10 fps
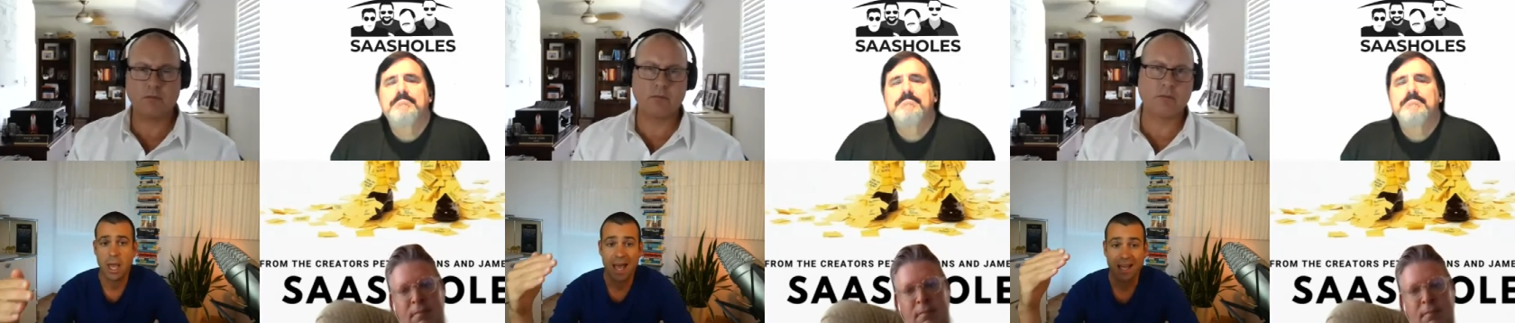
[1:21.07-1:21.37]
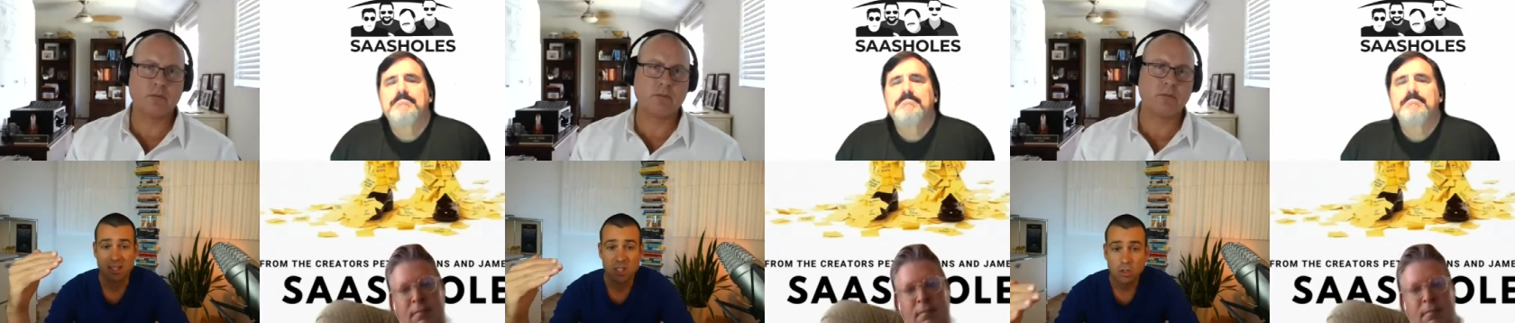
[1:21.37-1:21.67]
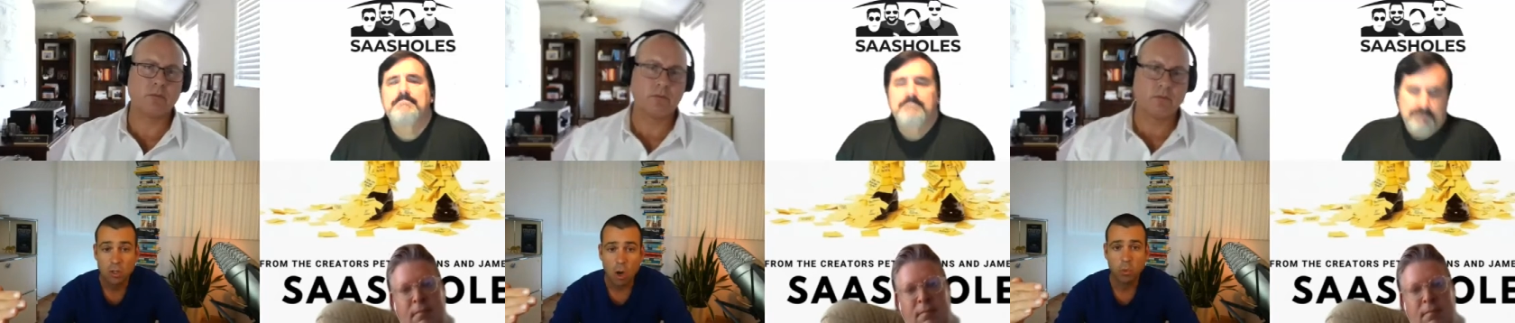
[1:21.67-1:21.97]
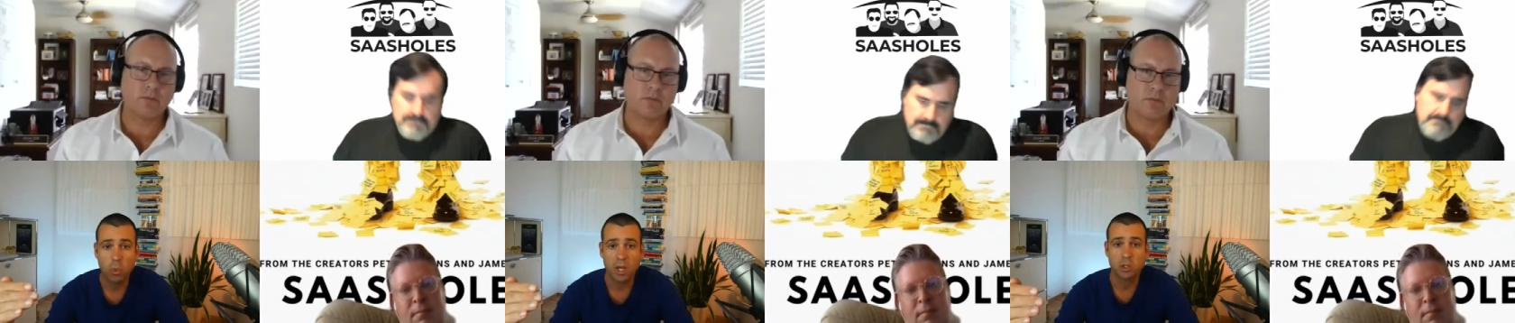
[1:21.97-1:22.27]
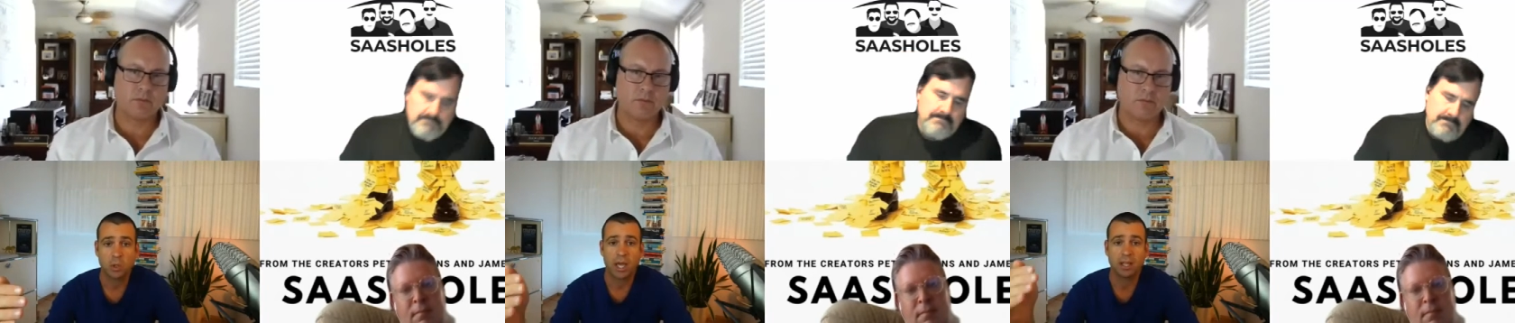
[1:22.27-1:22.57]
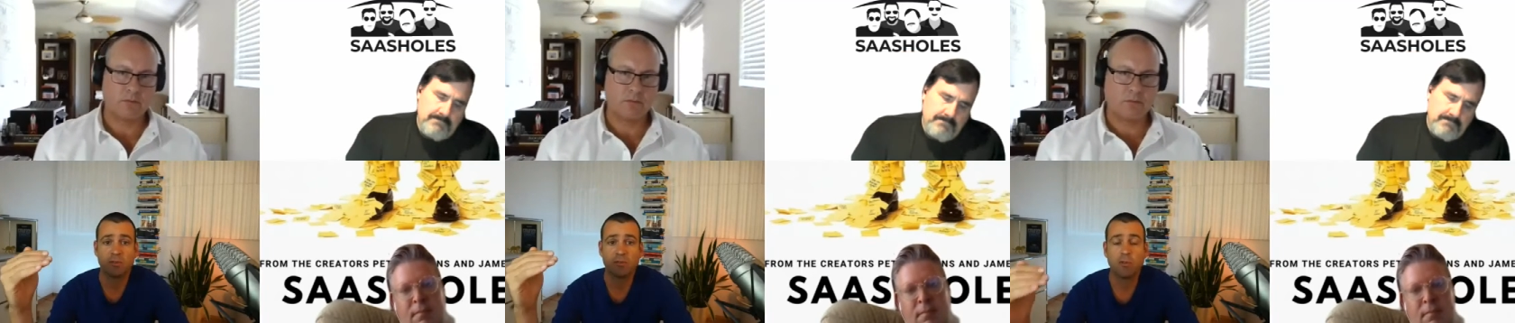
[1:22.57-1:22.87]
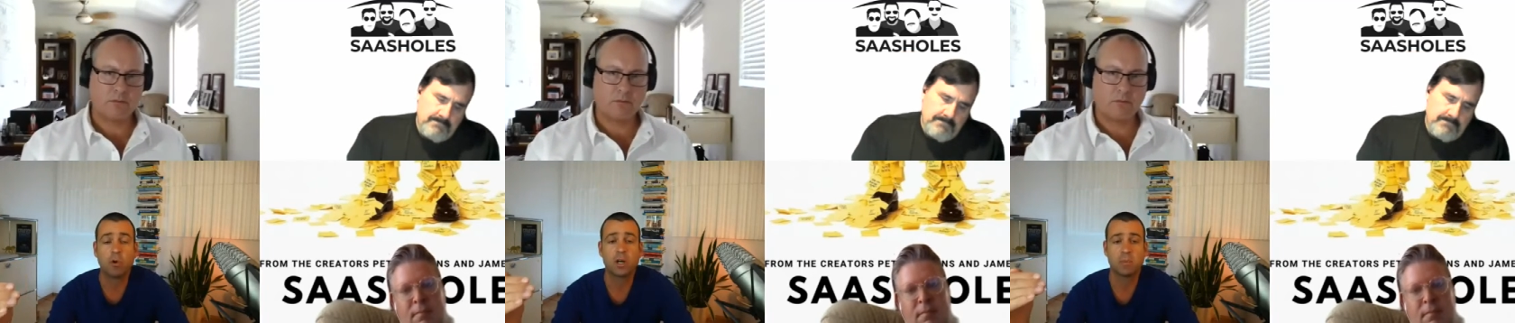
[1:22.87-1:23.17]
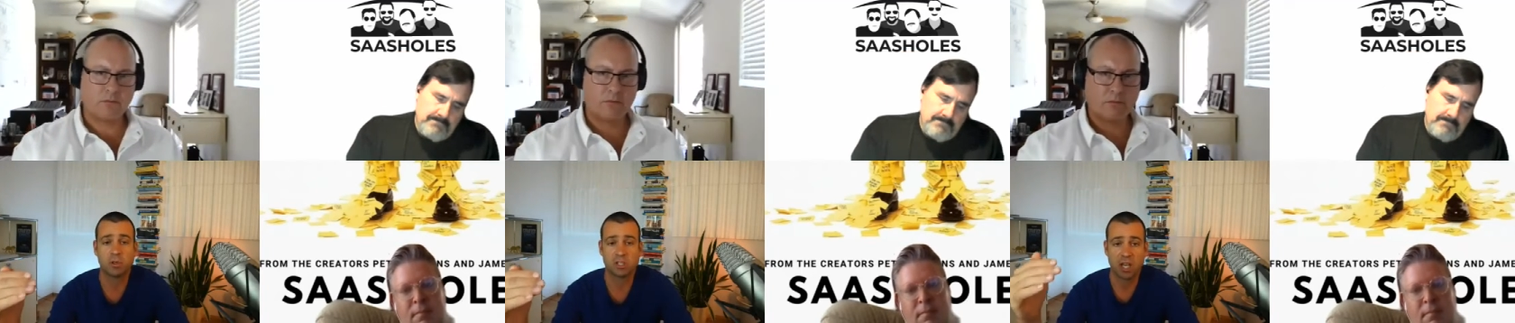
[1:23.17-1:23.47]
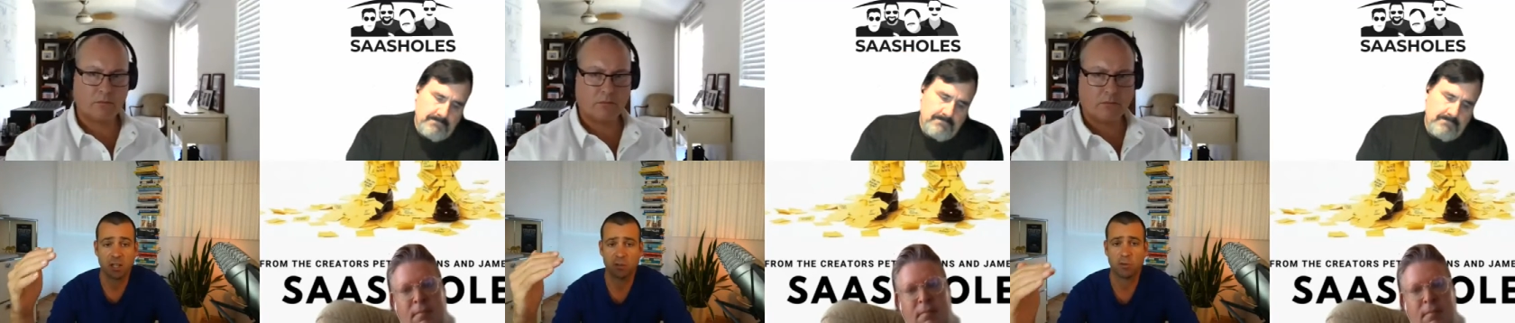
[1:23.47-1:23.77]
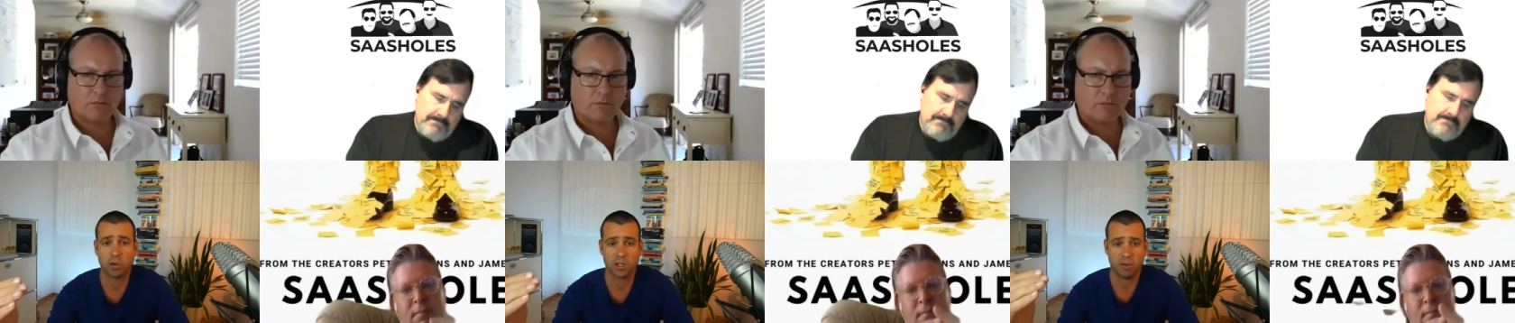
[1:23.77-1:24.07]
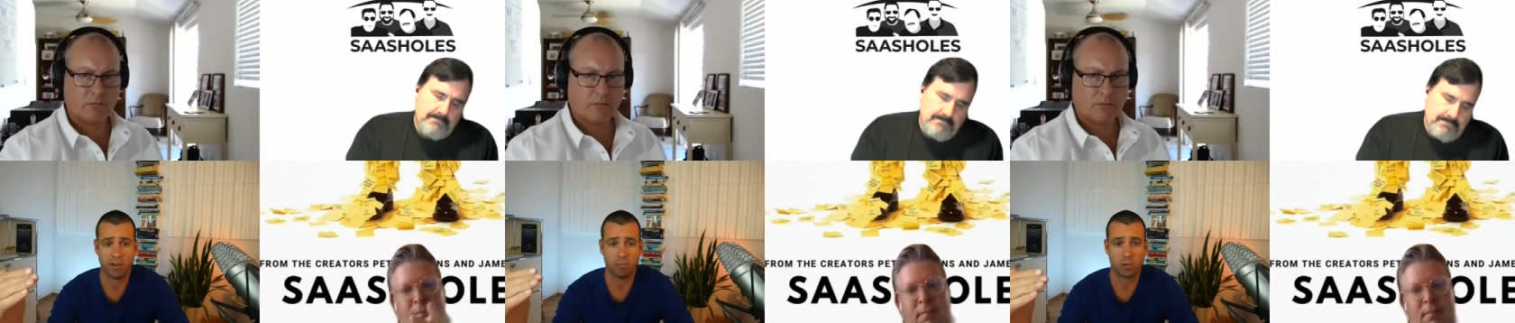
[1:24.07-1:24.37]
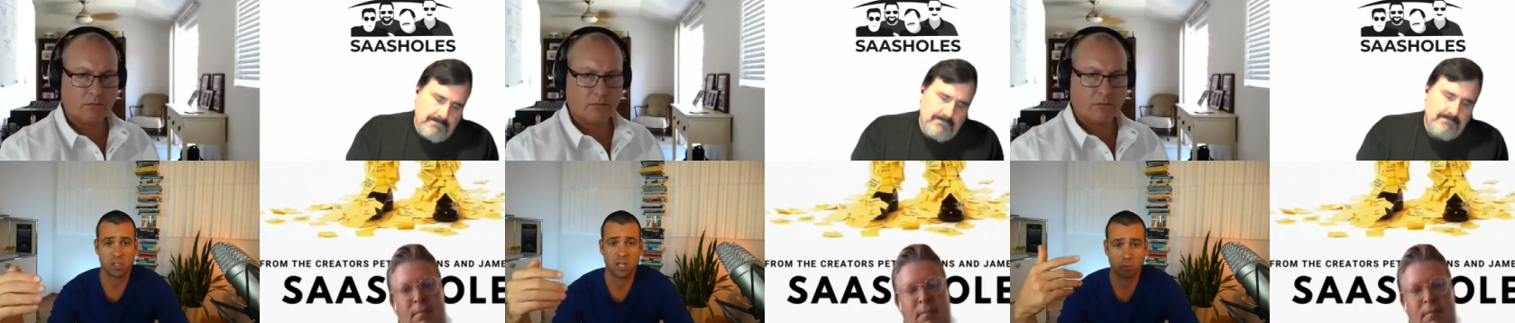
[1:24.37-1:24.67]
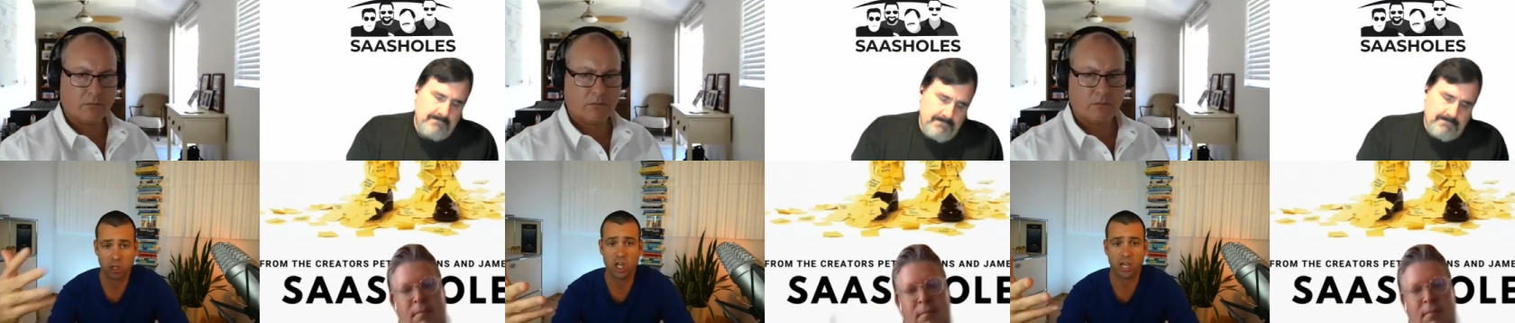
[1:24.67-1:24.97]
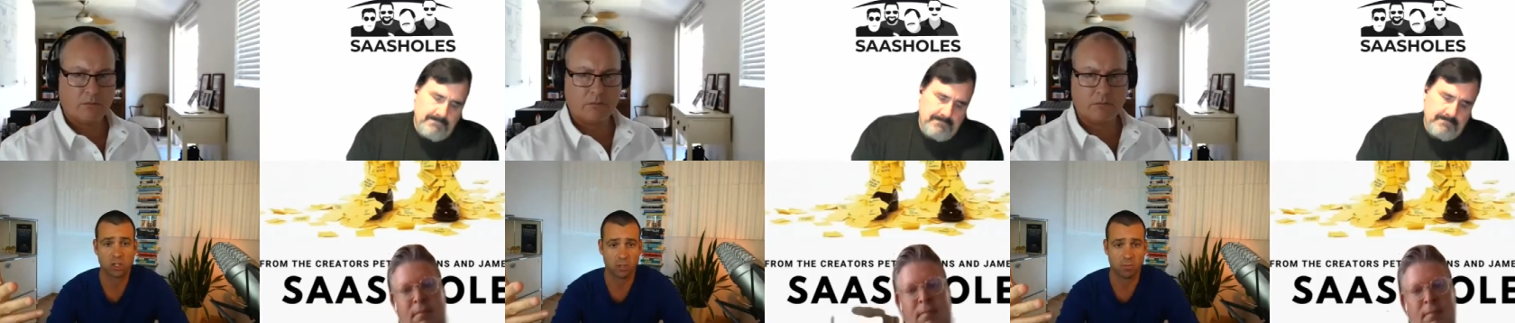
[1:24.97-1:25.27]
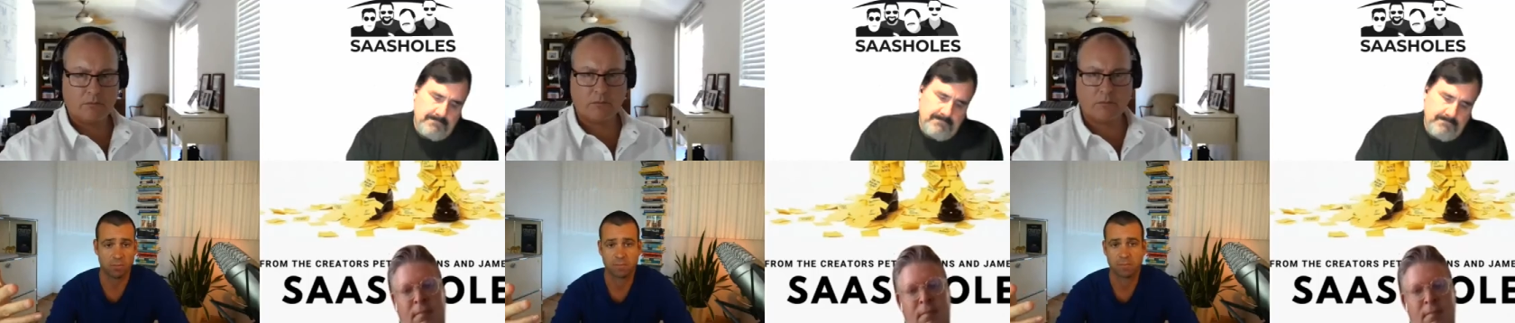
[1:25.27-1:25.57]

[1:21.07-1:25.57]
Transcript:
Speaker 1: and stop when you get forty percent, forty-five percent rejection.